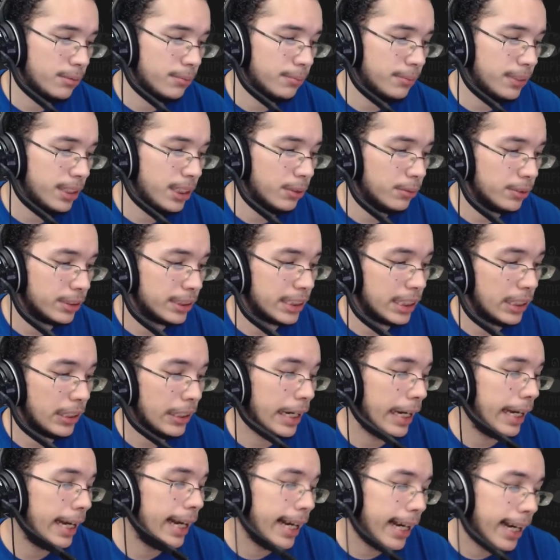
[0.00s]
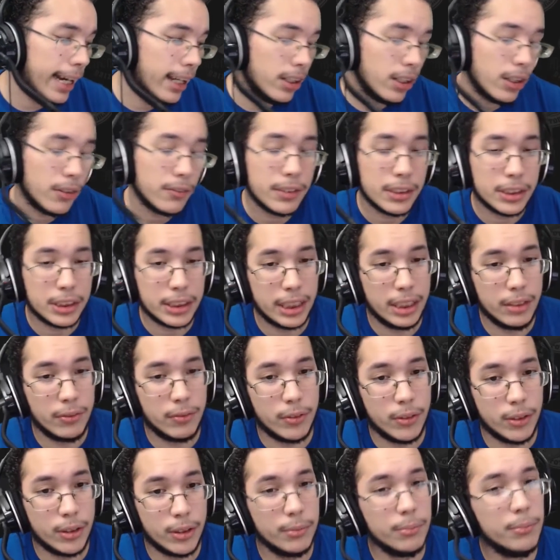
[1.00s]
He was there. I love the shiny
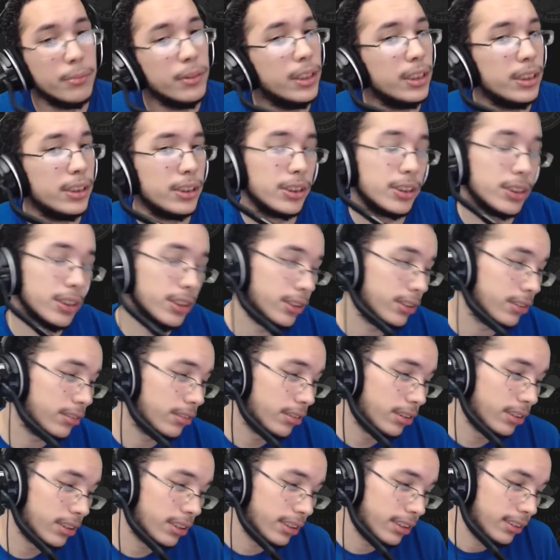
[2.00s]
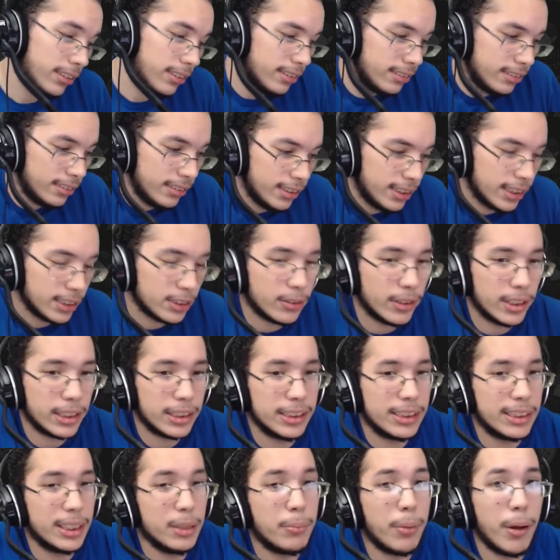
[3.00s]
form, so that's why I can
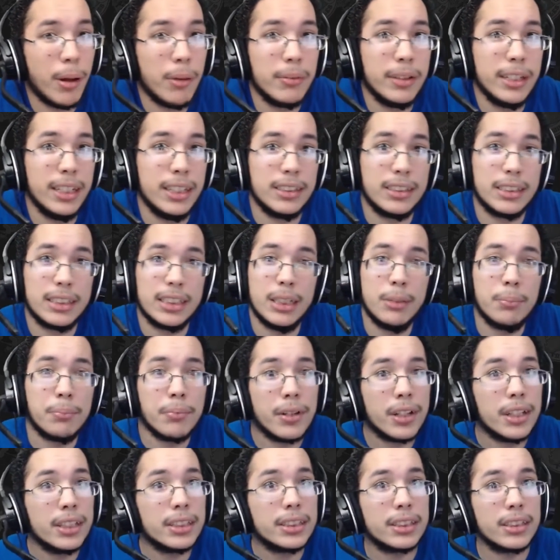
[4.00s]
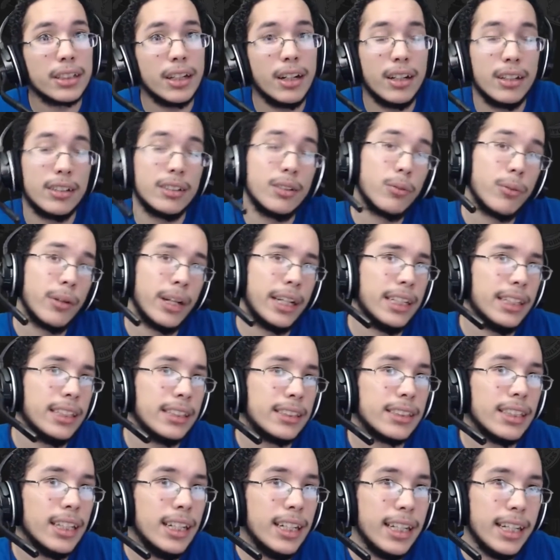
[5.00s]
say probably a C+ on the
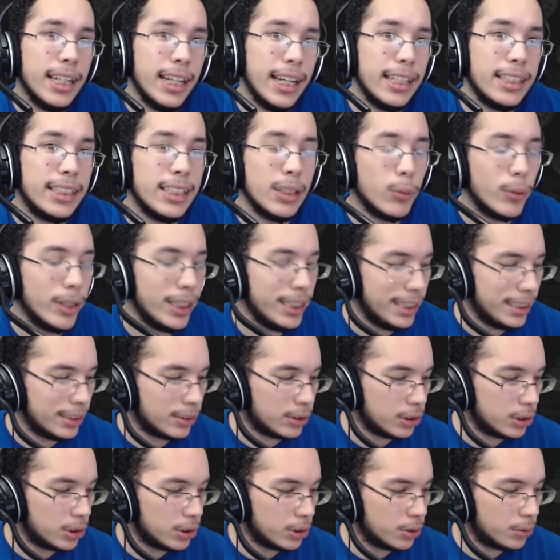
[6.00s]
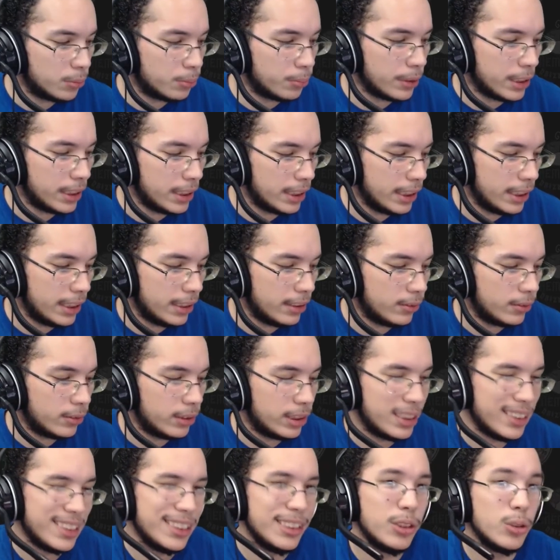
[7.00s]
ratings. It did what it needed to do, but it
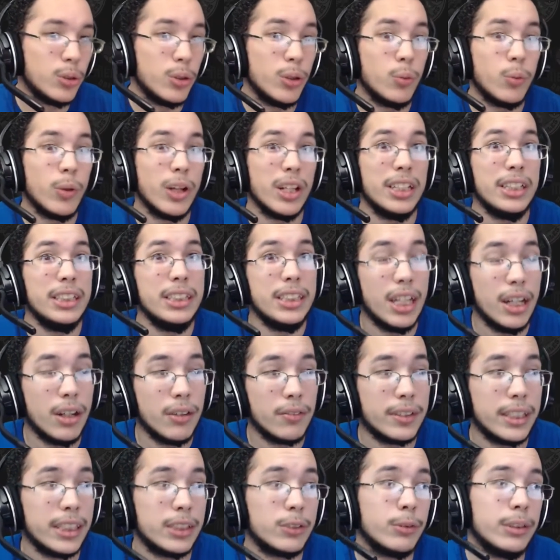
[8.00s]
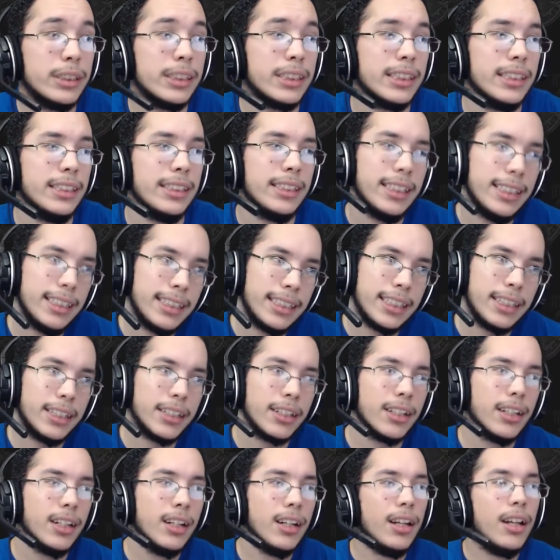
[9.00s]
didn't do it well enough. That's why it's in D
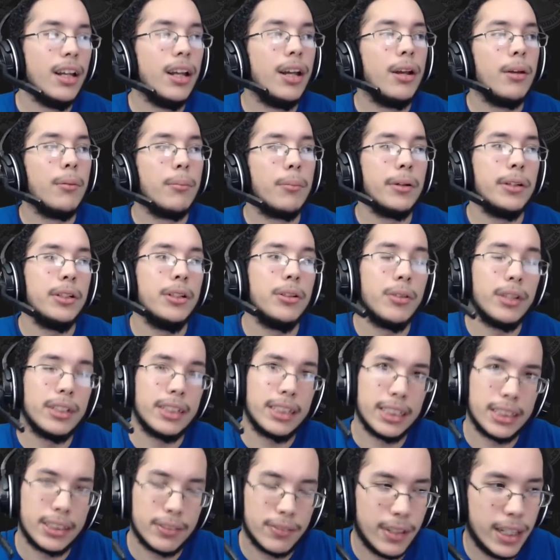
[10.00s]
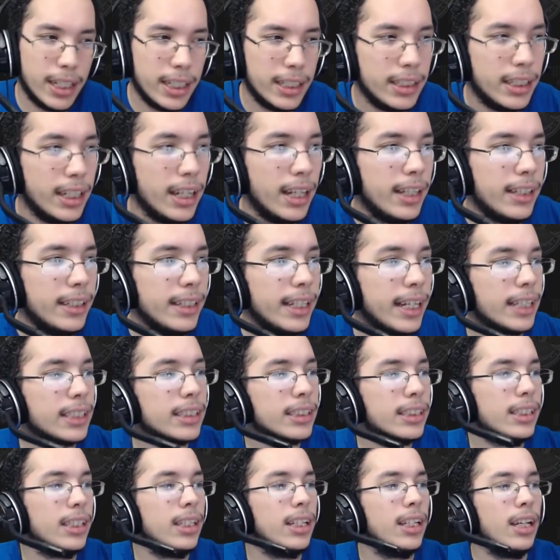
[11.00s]
tier. But you know what? That's fine.
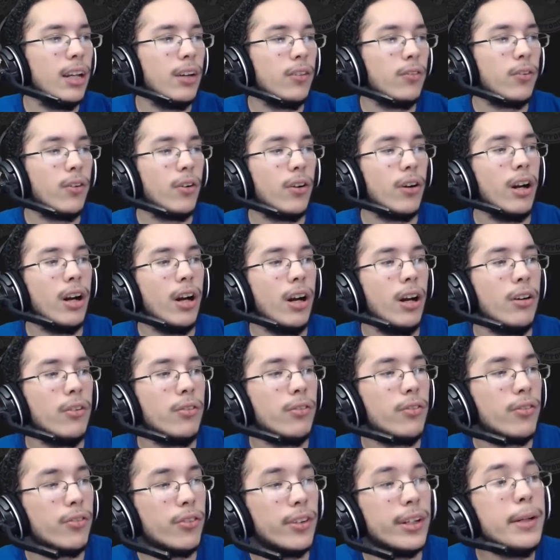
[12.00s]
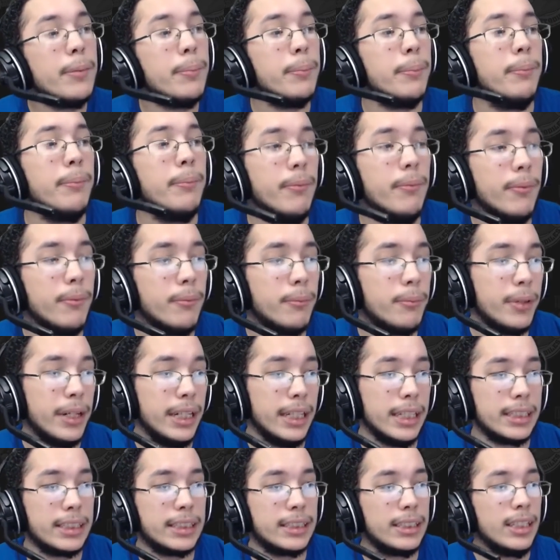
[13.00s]
Next, for our free
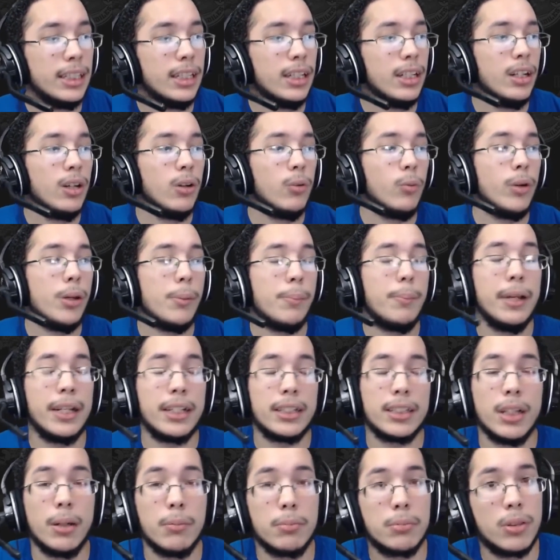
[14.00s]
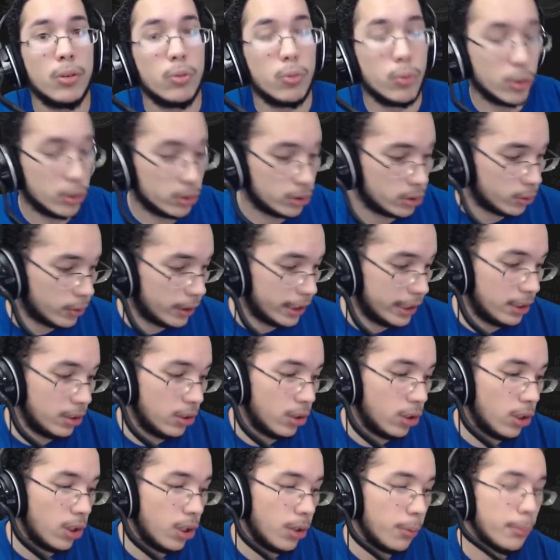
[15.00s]
picks, we picked up the Roserade.
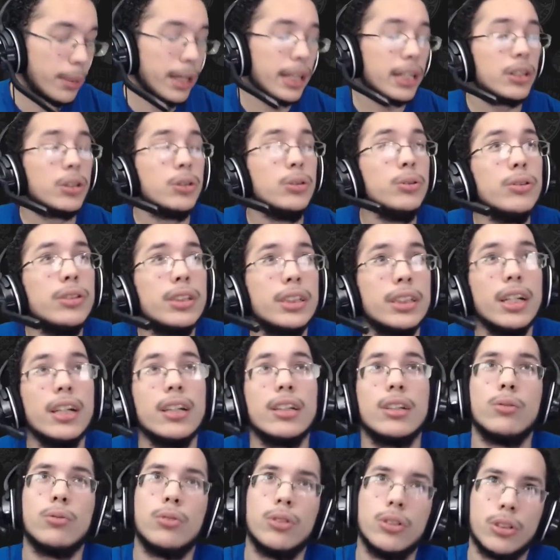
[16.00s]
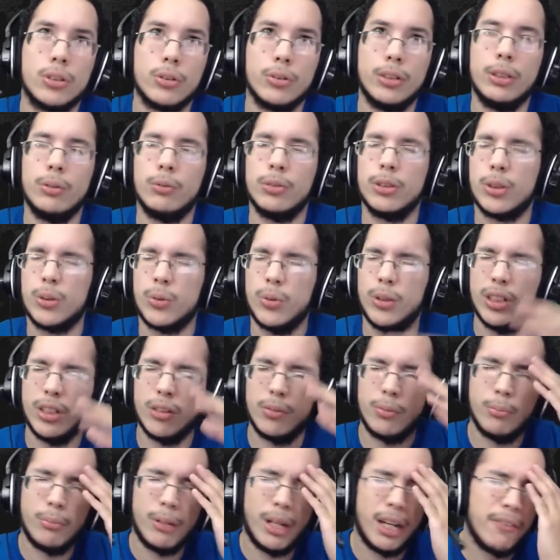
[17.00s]
Megusta the Roserade was one
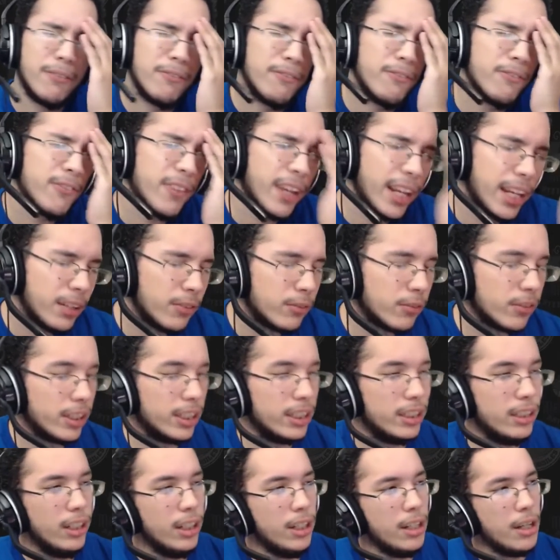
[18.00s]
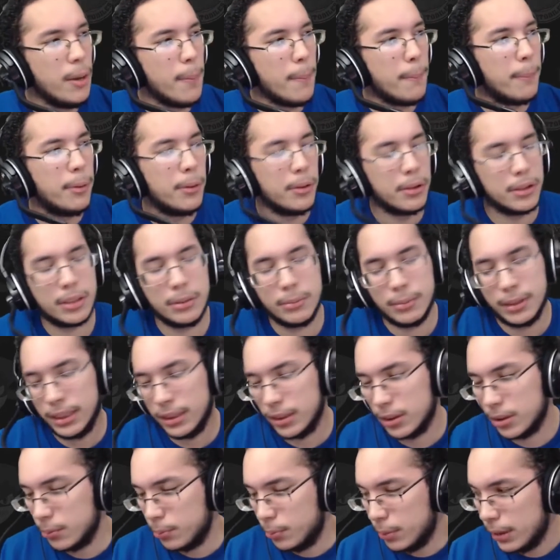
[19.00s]
of my favorite
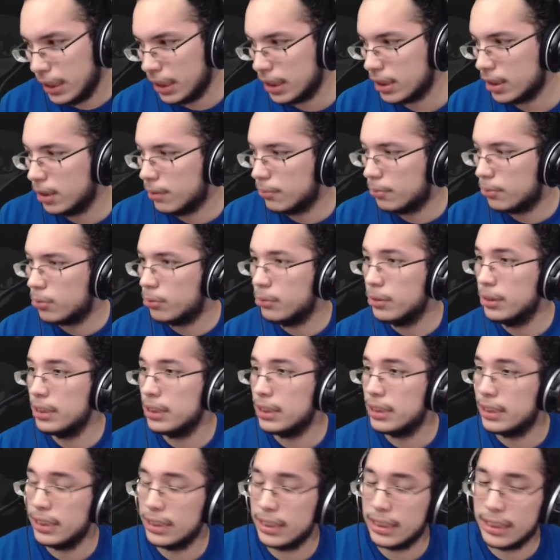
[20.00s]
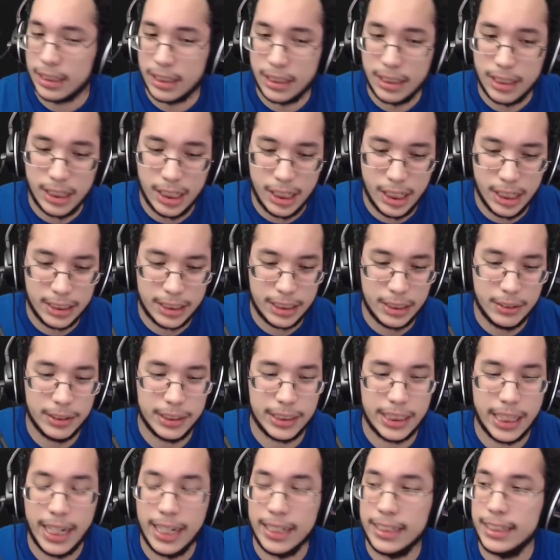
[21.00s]
Pokemon to pick up during this series.
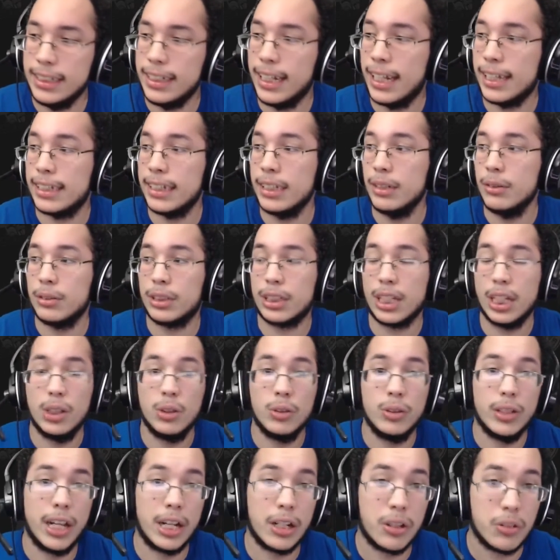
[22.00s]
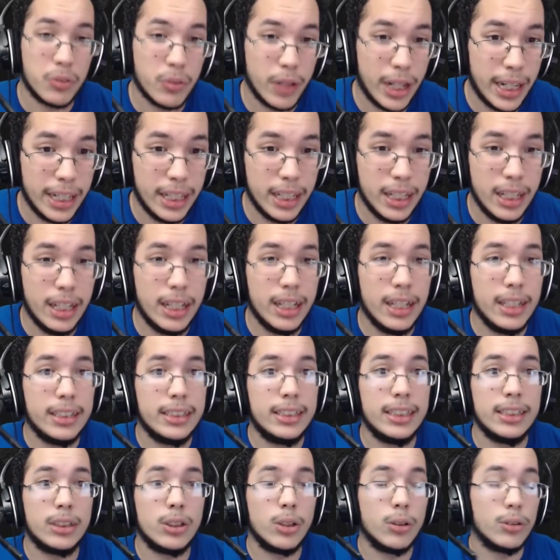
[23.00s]
I did not think it was gonna do that great.
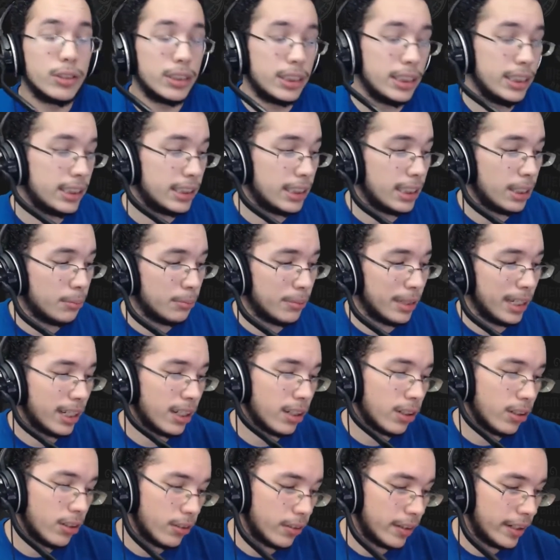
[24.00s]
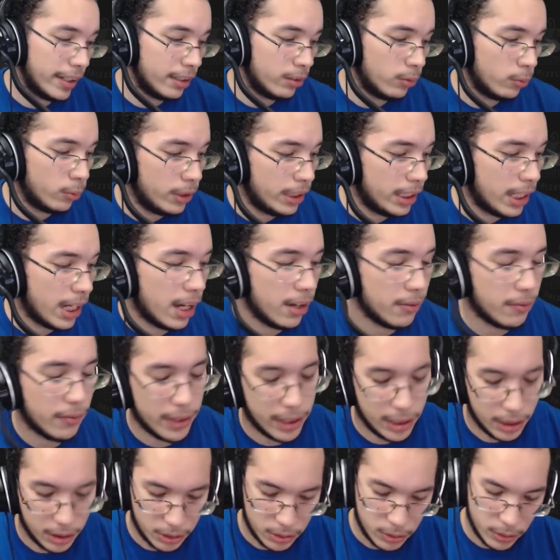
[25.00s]
This whole season, I'm like, alright, we have
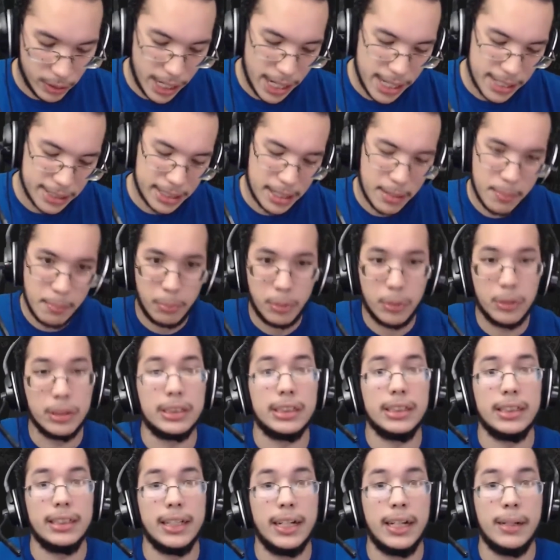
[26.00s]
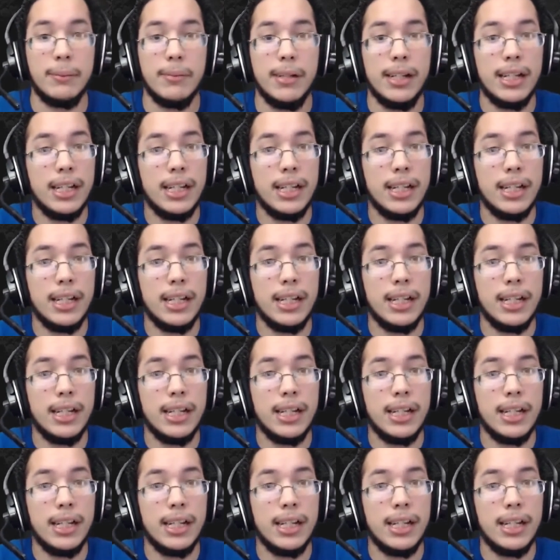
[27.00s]
a grass and poison type.